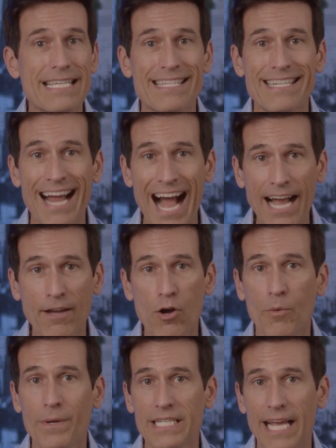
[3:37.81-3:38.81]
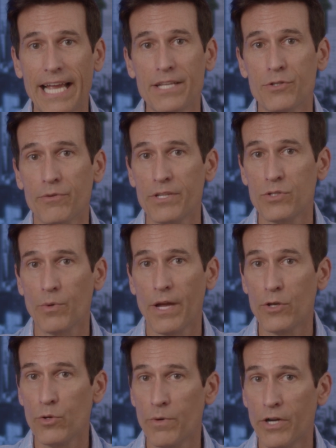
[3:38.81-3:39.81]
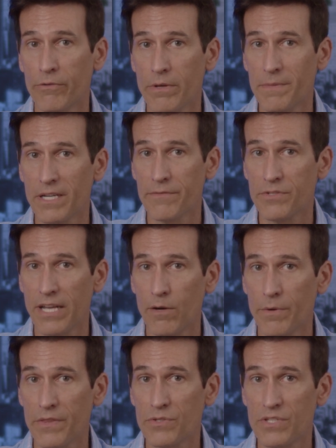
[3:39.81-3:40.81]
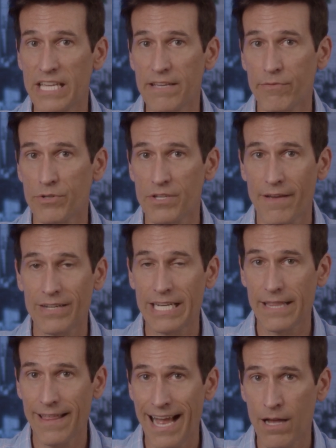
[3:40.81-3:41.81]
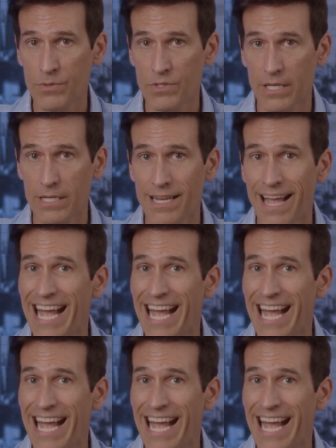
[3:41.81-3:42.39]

is not going to enter into a new agreement of sale with C for $70,000.